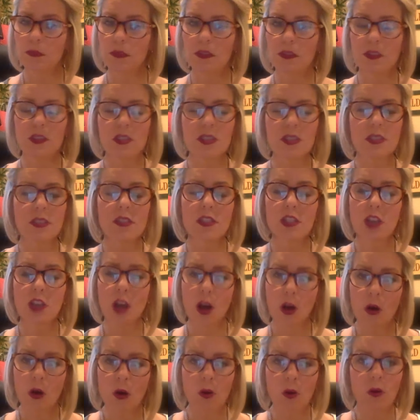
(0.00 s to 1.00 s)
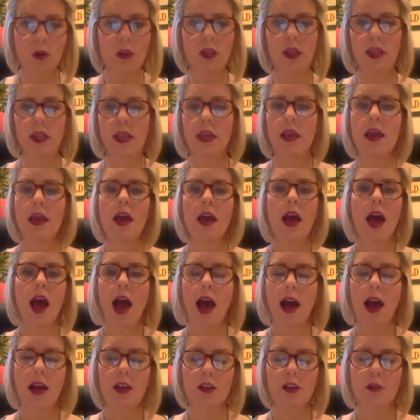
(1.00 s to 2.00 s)
just totally
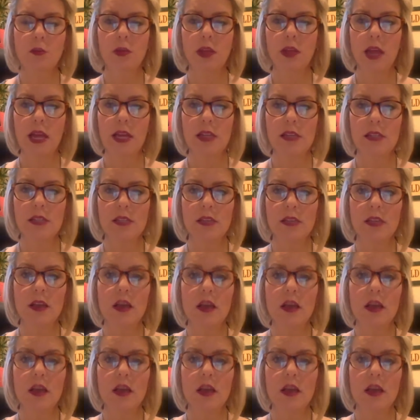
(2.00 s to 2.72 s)
higher place,